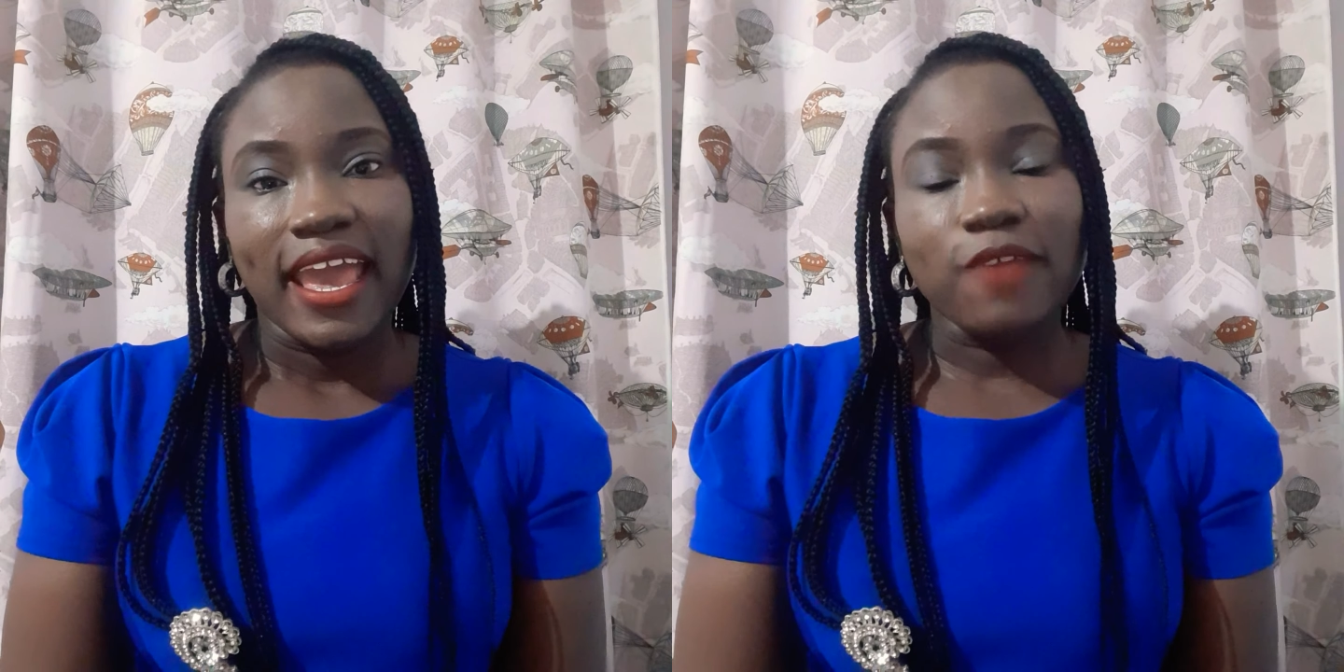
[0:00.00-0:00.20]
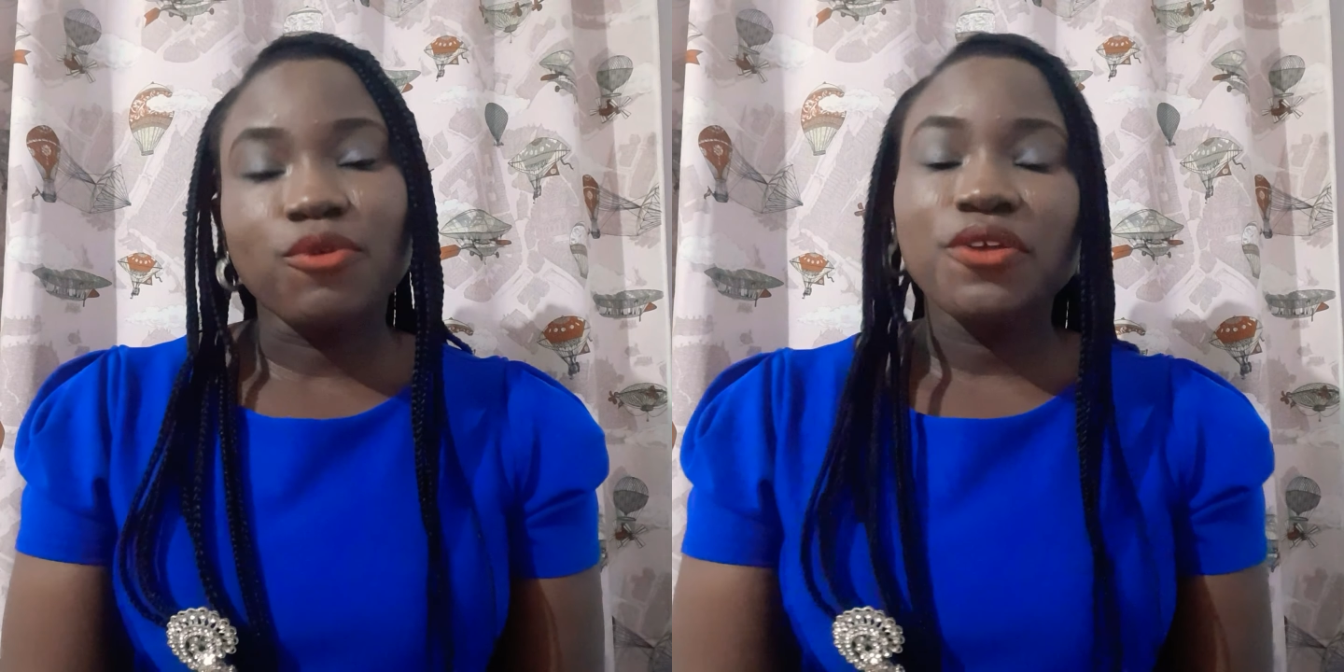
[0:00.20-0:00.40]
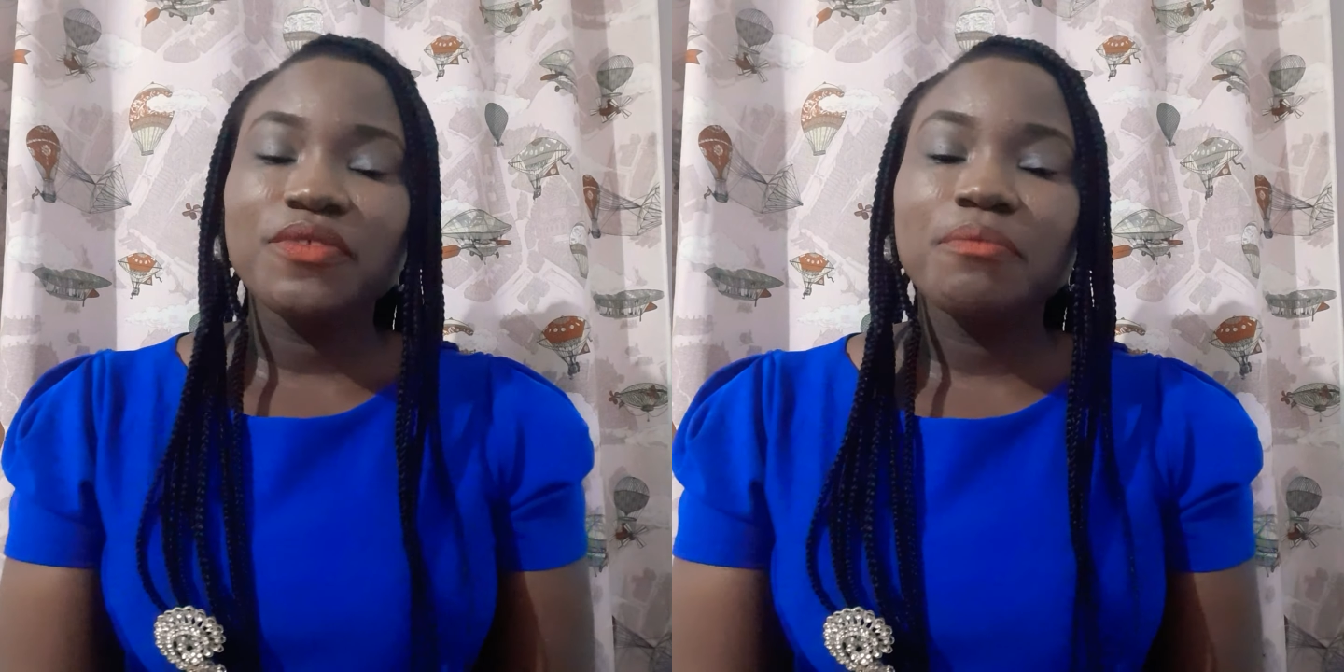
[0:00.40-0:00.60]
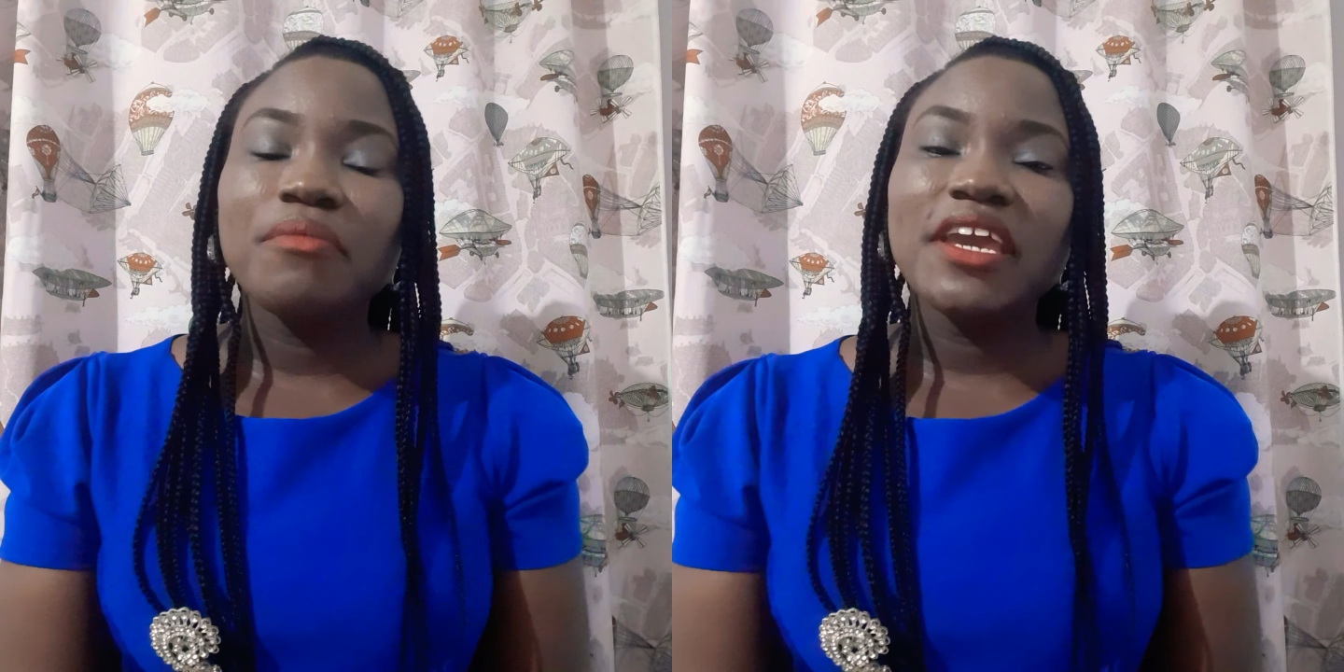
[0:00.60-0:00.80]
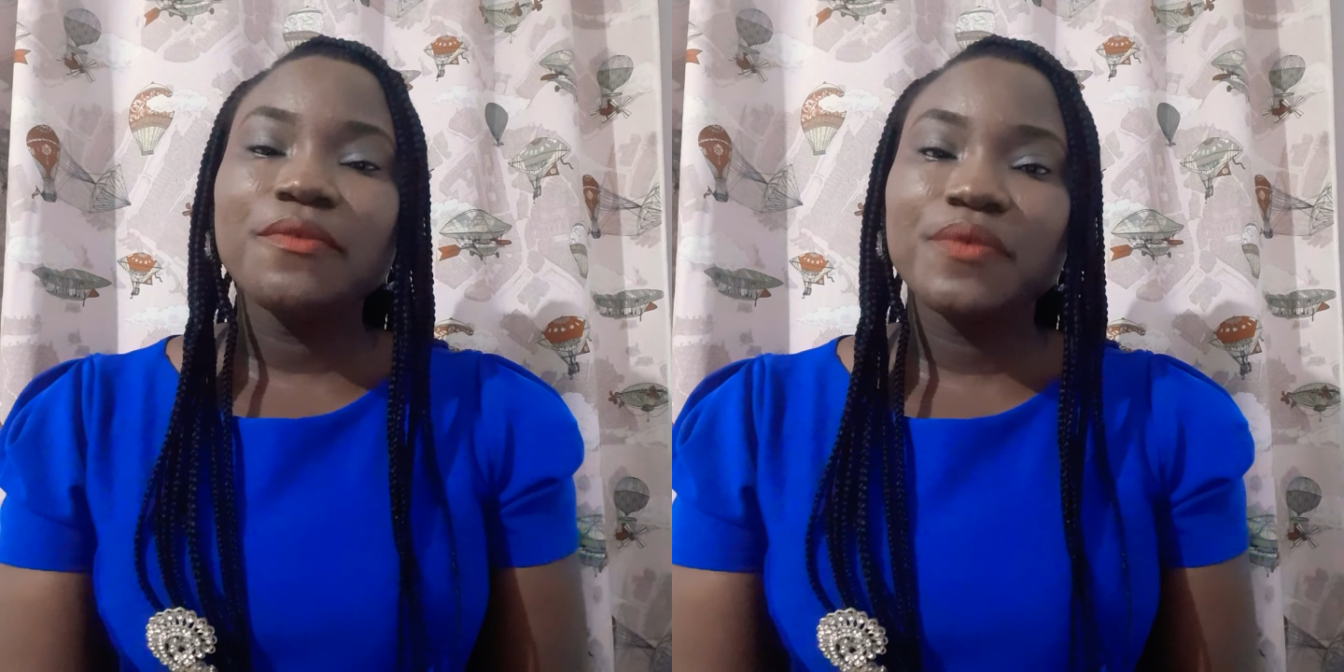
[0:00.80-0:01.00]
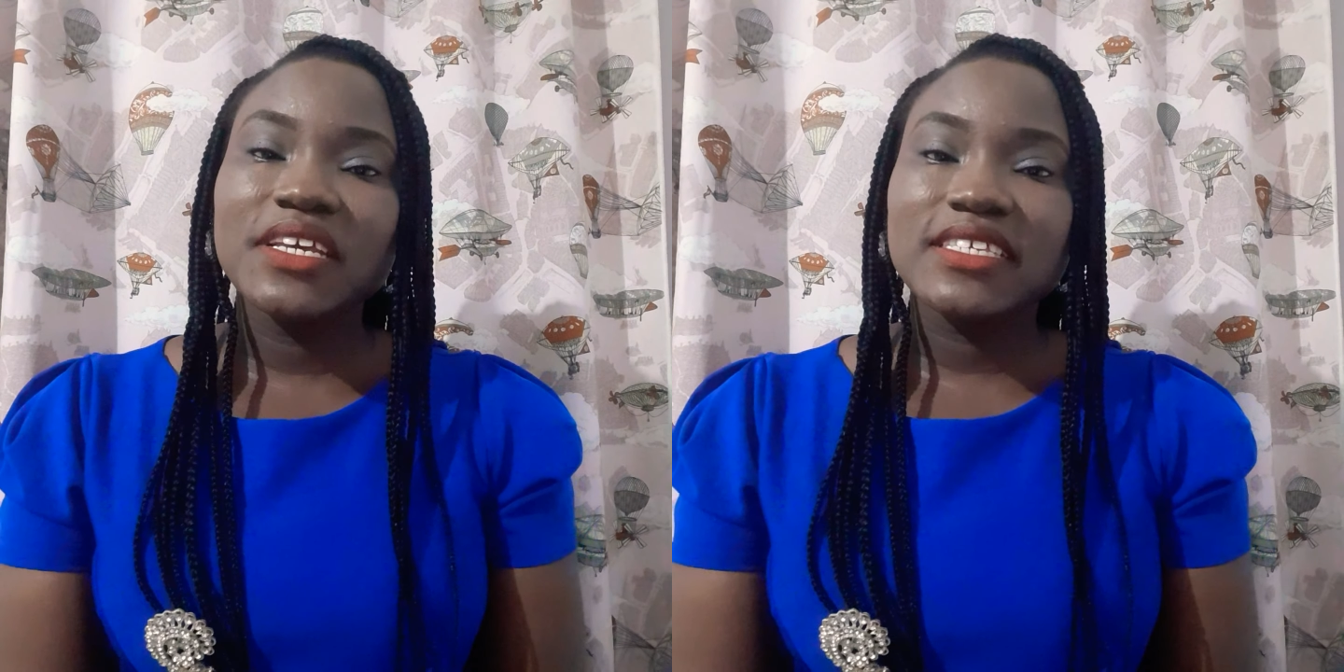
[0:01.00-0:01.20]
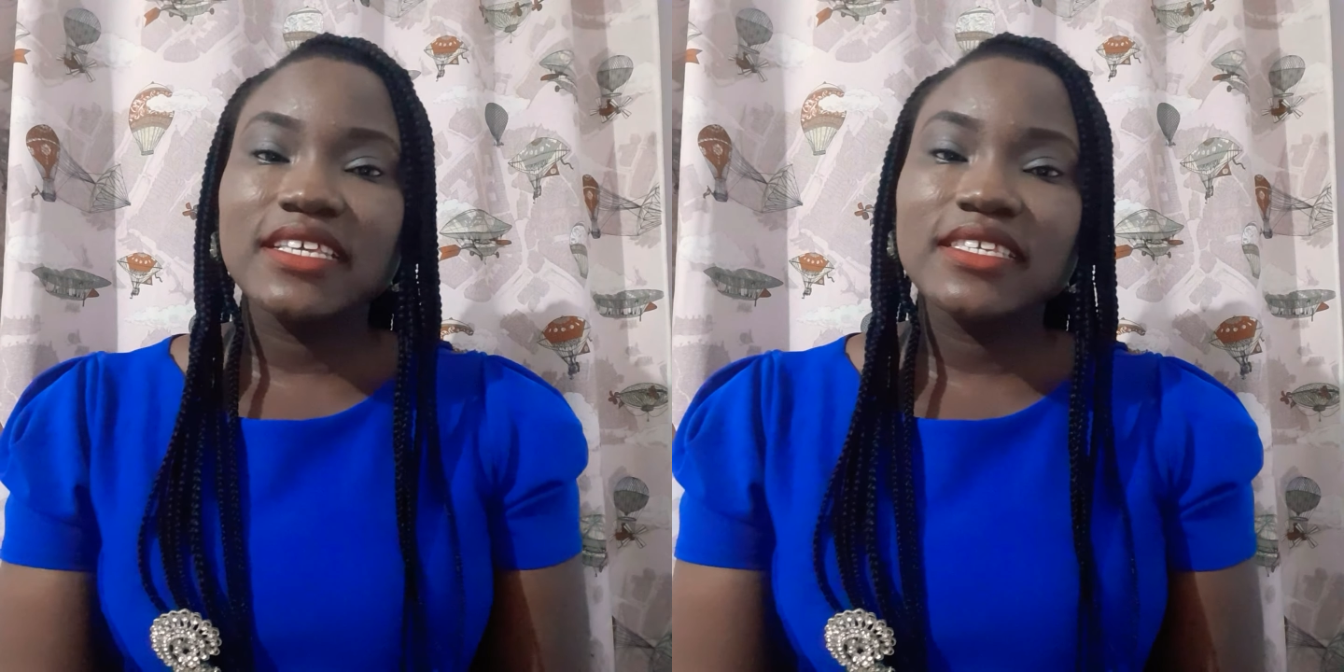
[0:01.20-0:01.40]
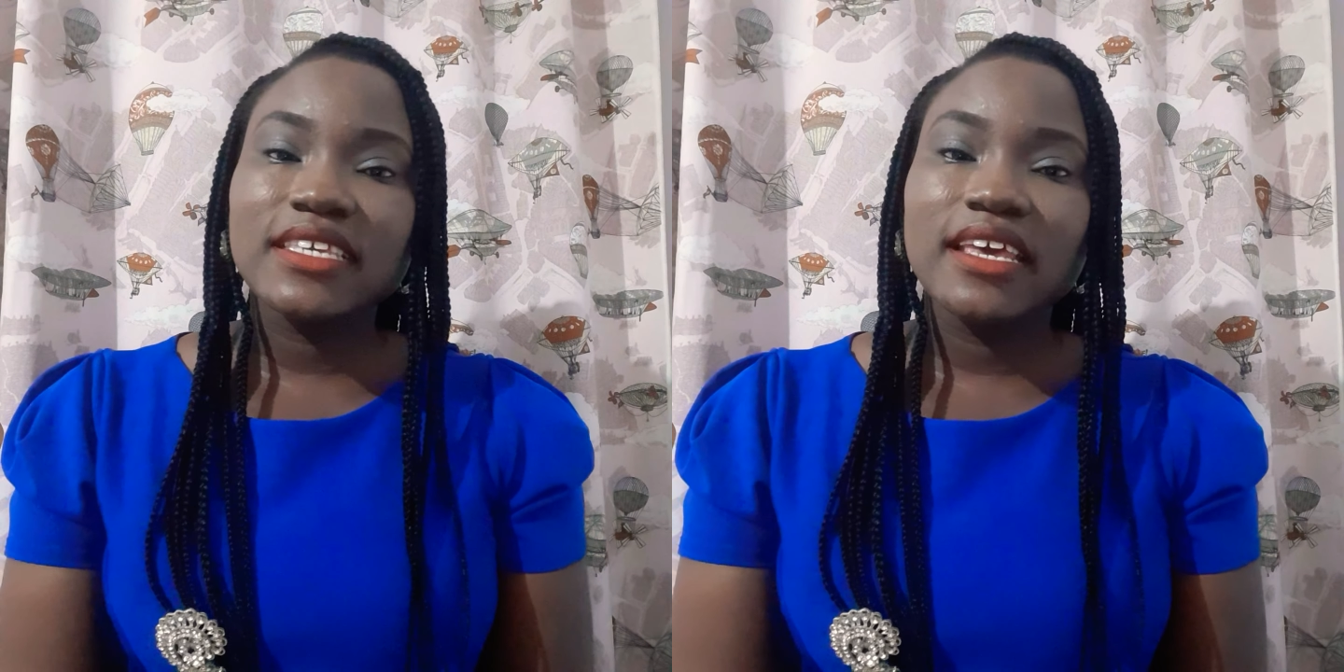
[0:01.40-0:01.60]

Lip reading: and one of the main reasons